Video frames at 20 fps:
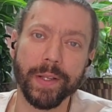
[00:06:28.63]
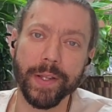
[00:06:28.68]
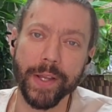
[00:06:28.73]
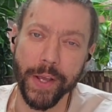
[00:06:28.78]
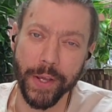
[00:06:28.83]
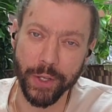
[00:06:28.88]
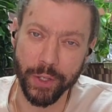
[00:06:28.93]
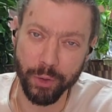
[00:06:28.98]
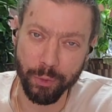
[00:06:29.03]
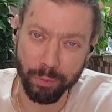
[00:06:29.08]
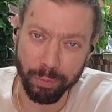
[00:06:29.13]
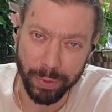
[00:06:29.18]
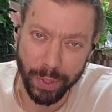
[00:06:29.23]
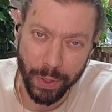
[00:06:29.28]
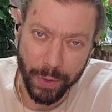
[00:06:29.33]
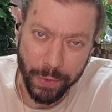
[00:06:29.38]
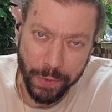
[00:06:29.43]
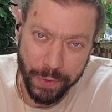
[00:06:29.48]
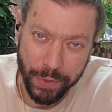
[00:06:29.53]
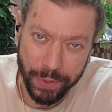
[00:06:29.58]

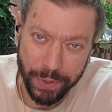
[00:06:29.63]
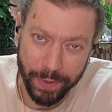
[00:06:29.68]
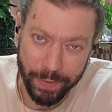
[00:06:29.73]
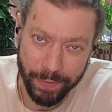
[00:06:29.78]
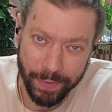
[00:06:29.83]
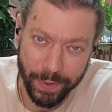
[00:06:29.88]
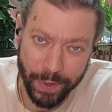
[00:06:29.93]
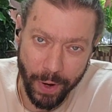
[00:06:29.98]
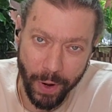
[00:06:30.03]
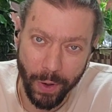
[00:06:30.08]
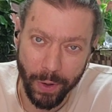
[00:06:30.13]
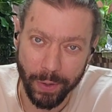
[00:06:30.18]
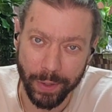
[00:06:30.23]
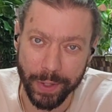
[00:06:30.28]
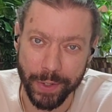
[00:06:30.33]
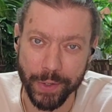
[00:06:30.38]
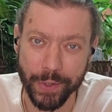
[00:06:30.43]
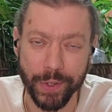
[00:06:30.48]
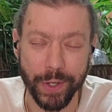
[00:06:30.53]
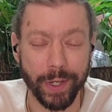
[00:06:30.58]
explosion of
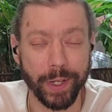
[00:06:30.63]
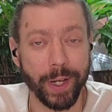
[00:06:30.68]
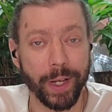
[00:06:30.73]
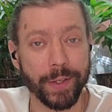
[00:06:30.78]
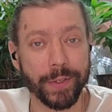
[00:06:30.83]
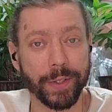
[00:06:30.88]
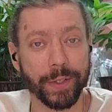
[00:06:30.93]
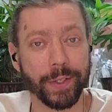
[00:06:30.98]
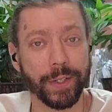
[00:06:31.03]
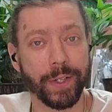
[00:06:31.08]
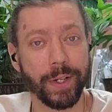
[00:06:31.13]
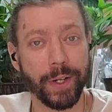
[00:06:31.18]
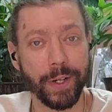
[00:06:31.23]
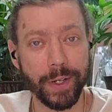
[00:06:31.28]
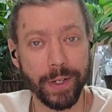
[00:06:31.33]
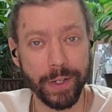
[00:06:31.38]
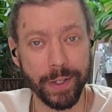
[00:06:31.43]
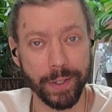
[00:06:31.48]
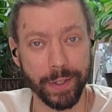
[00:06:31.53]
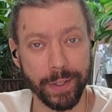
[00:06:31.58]
knowledge that has
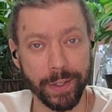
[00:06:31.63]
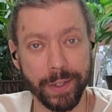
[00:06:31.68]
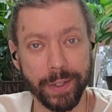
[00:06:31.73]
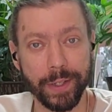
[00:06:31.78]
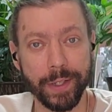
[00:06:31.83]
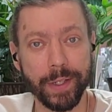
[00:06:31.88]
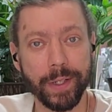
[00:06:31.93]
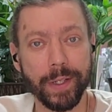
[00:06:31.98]
occurred